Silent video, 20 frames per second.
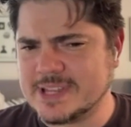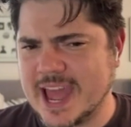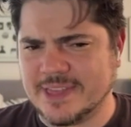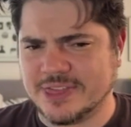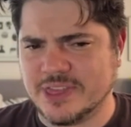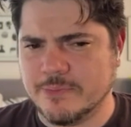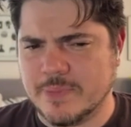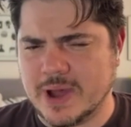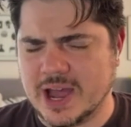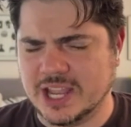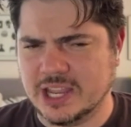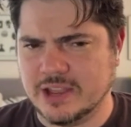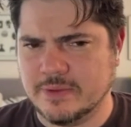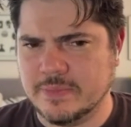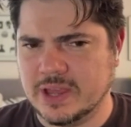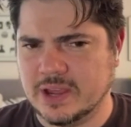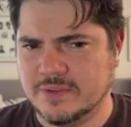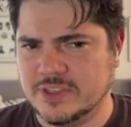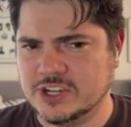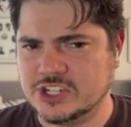at the bottom
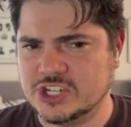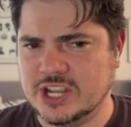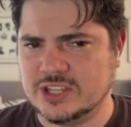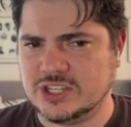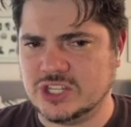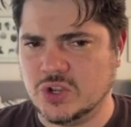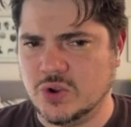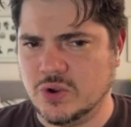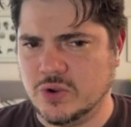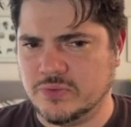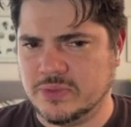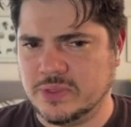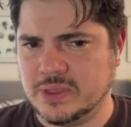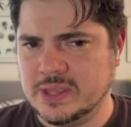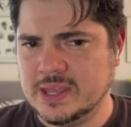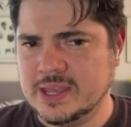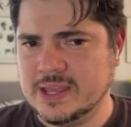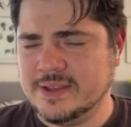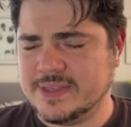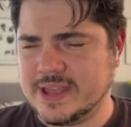of the sheet too
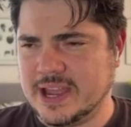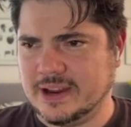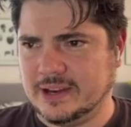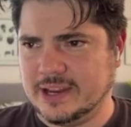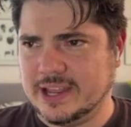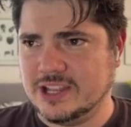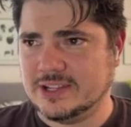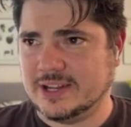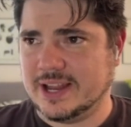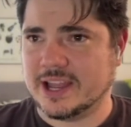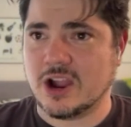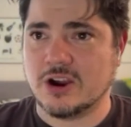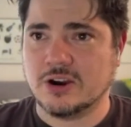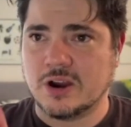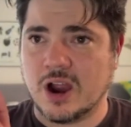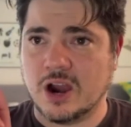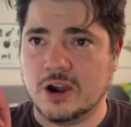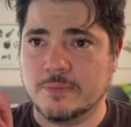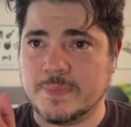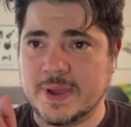that lead to like
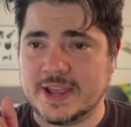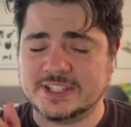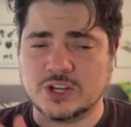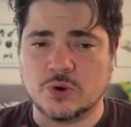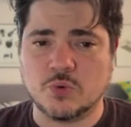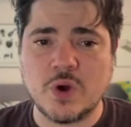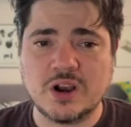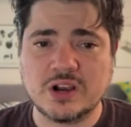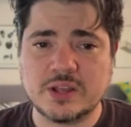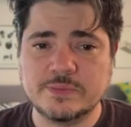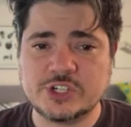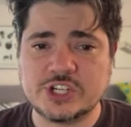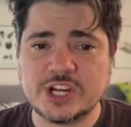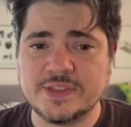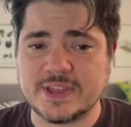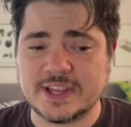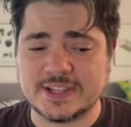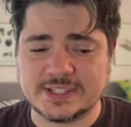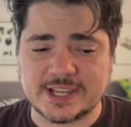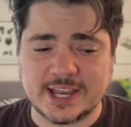our basic welcome sheet
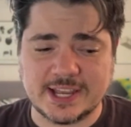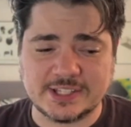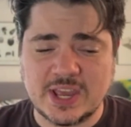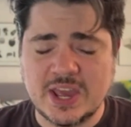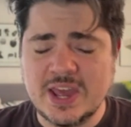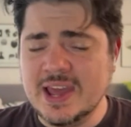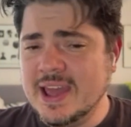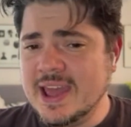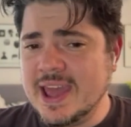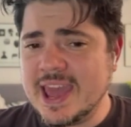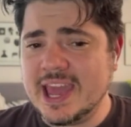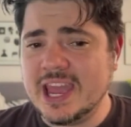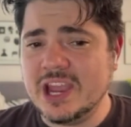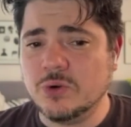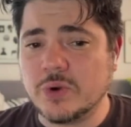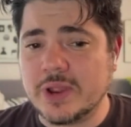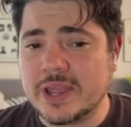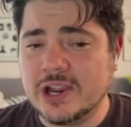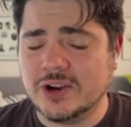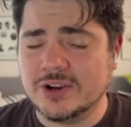that says, hey,
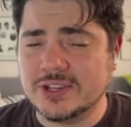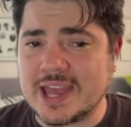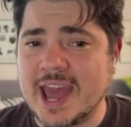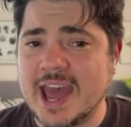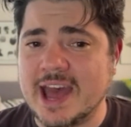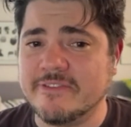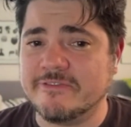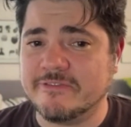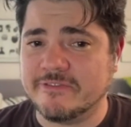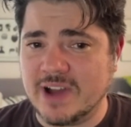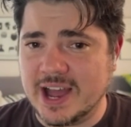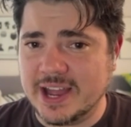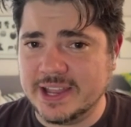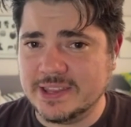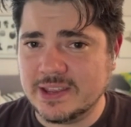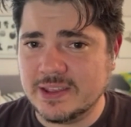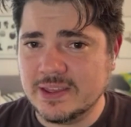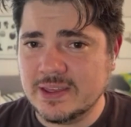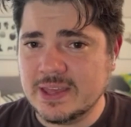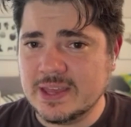we're here to have
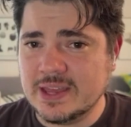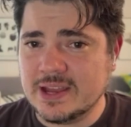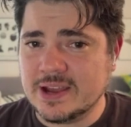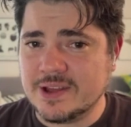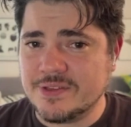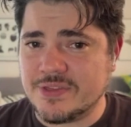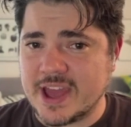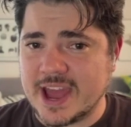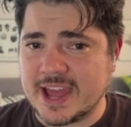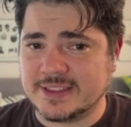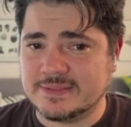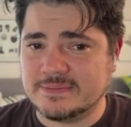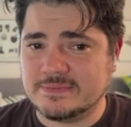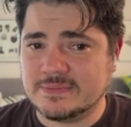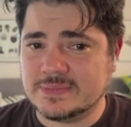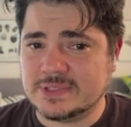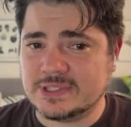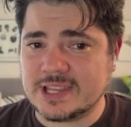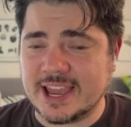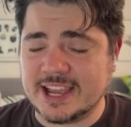fun. That
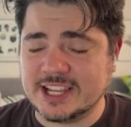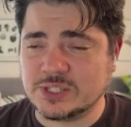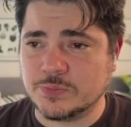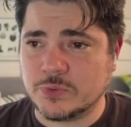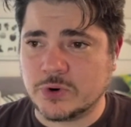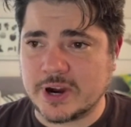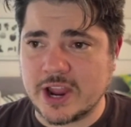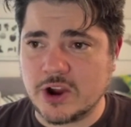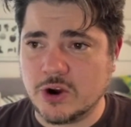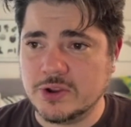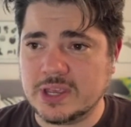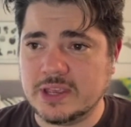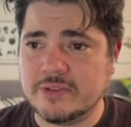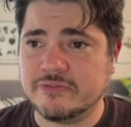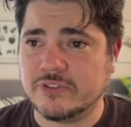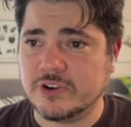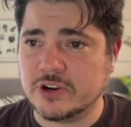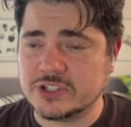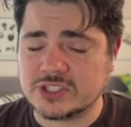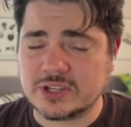takes priority
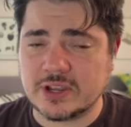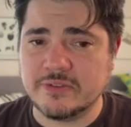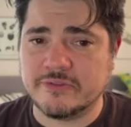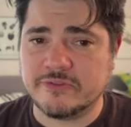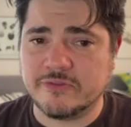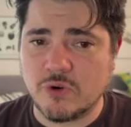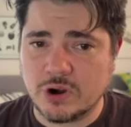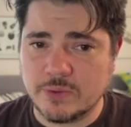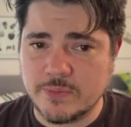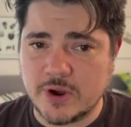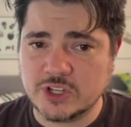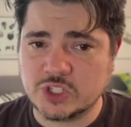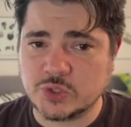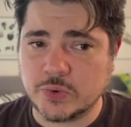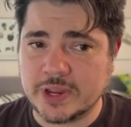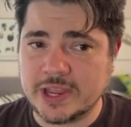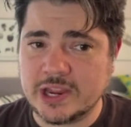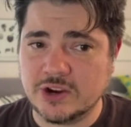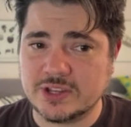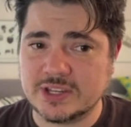first and foremost. We're
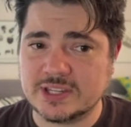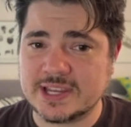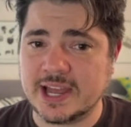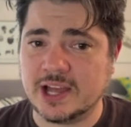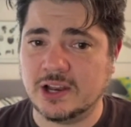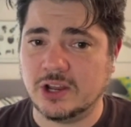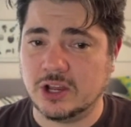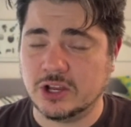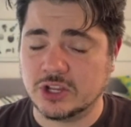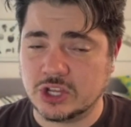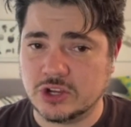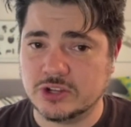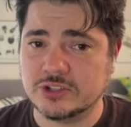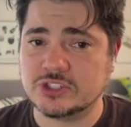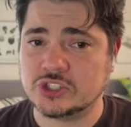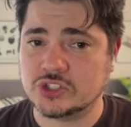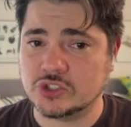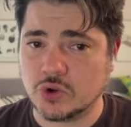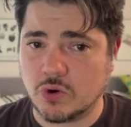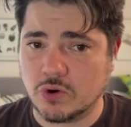here to tell a good
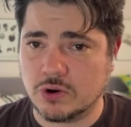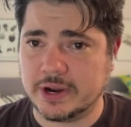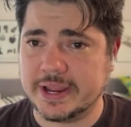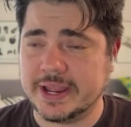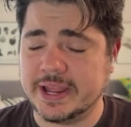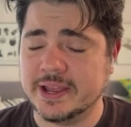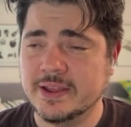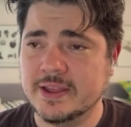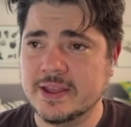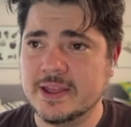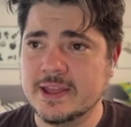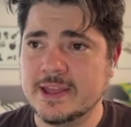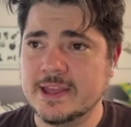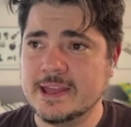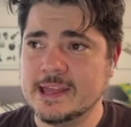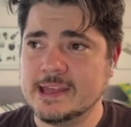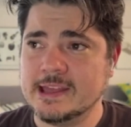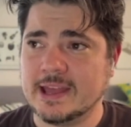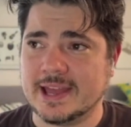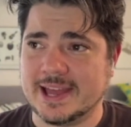story.
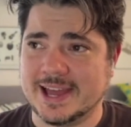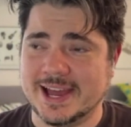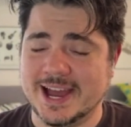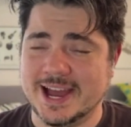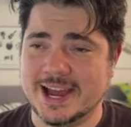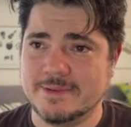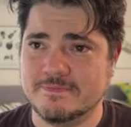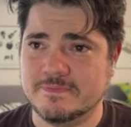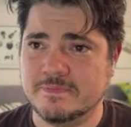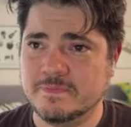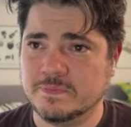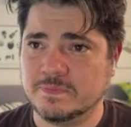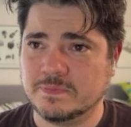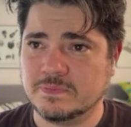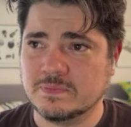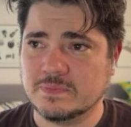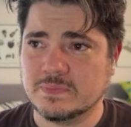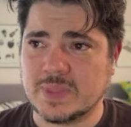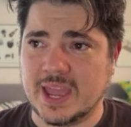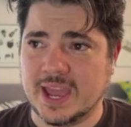um,
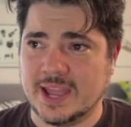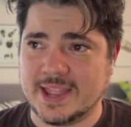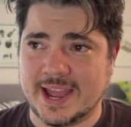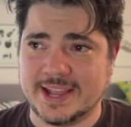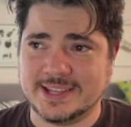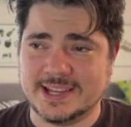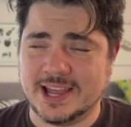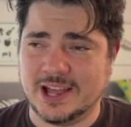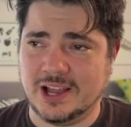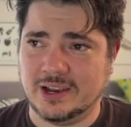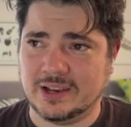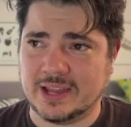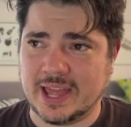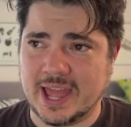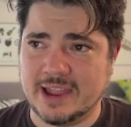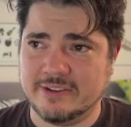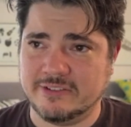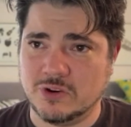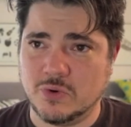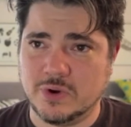and I tell
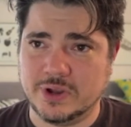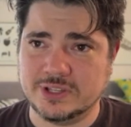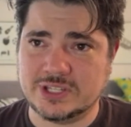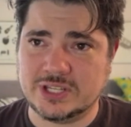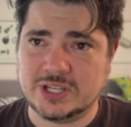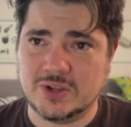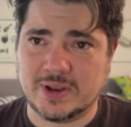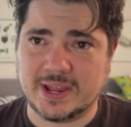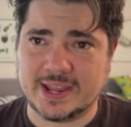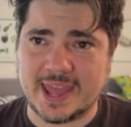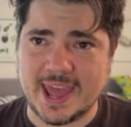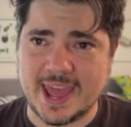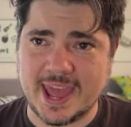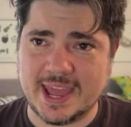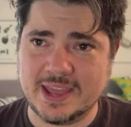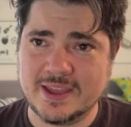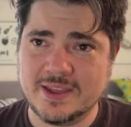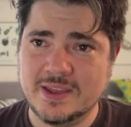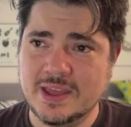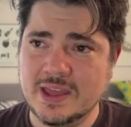everyone too, like,
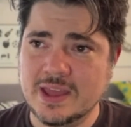hey,